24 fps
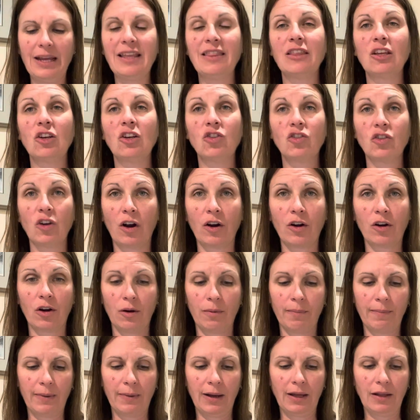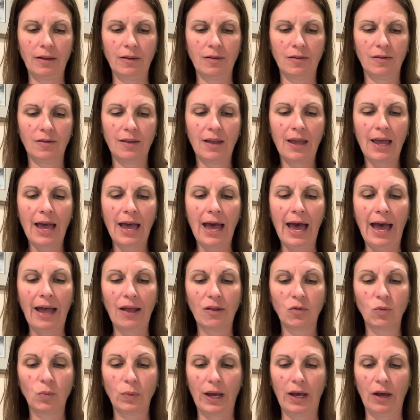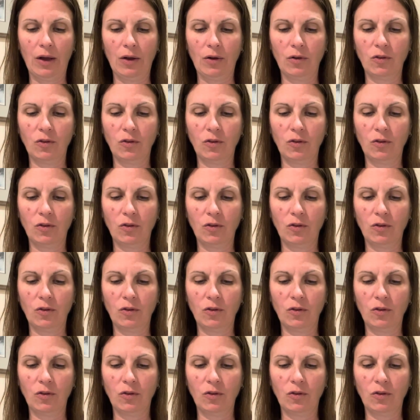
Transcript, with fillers: in the darker months as well.